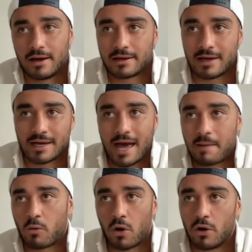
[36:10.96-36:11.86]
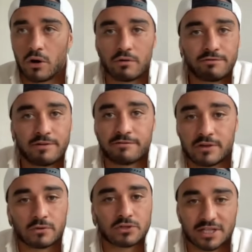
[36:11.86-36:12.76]
a, a cap quota of
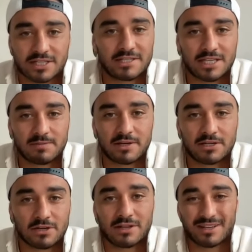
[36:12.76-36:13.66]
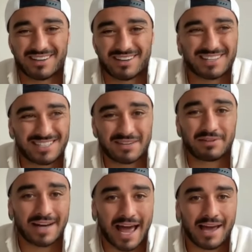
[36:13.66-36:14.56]
50 or 60 test matches, I think
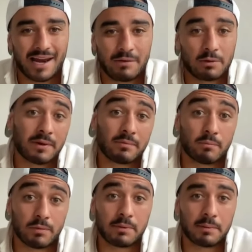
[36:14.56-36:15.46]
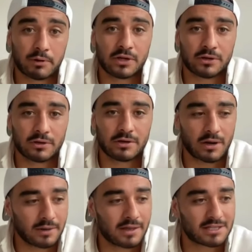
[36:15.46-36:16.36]
70 to 80 would be would be pretty good,
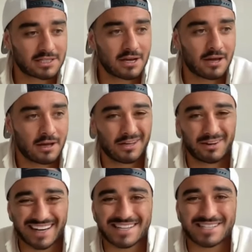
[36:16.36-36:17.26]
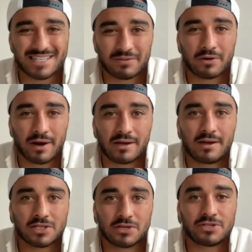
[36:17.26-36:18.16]
knowing that's you know at least seven or eight
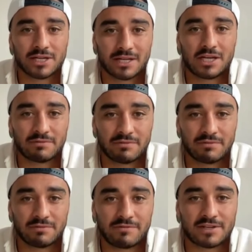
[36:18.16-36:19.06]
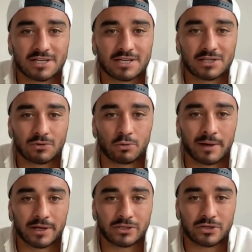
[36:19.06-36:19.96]
years in New Zealand that you've invested into the All
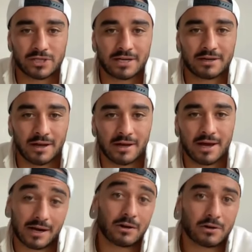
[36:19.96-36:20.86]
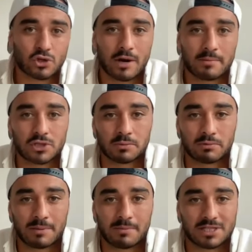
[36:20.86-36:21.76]
Black jersey and, and a lot of time at Super
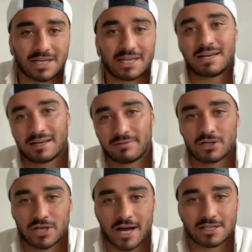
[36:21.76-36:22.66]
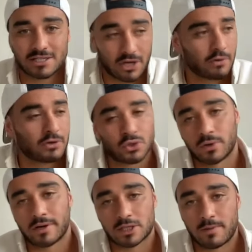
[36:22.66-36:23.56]
Rugby to get then given the chance to go and enjoy
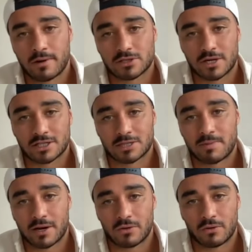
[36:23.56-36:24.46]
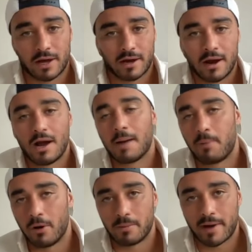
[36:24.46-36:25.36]
an experience like a sabbatical, like a
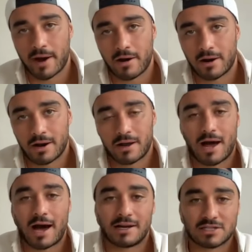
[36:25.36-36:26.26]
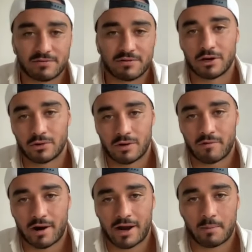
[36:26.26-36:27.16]
Beauden Barrett and a Ardie Savea doing
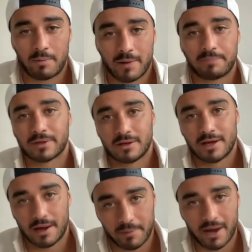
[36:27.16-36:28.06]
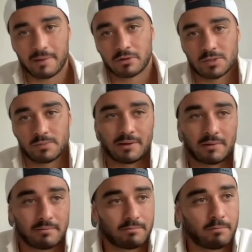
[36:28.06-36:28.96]
right now, but able to be able
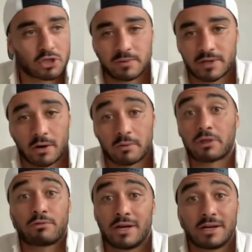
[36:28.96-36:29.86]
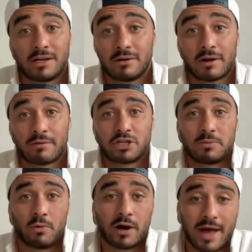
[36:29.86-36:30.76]
to possibly go on a three-year deal like Richard
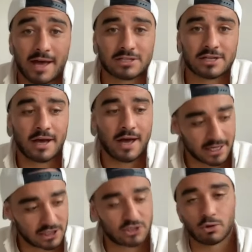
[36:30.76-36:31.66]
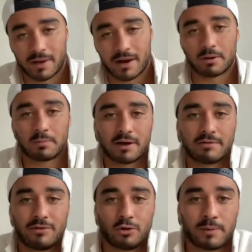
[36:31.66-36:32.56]
Mo'unga has and still be able to play
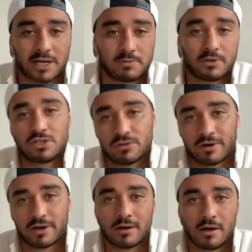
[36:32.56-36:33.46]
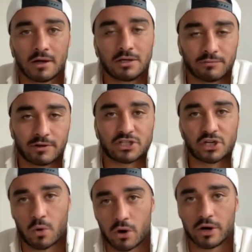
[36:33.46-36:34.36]
for the All Blacks because you've, read a, you've reached a
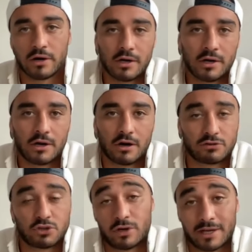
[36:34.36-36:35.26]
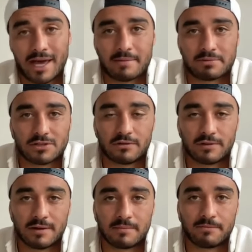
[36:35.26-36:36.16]
quota of certain caps of
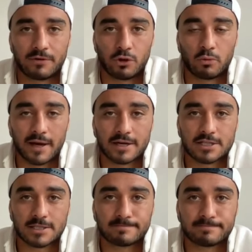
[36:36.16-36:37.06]
um, for the All Blacks.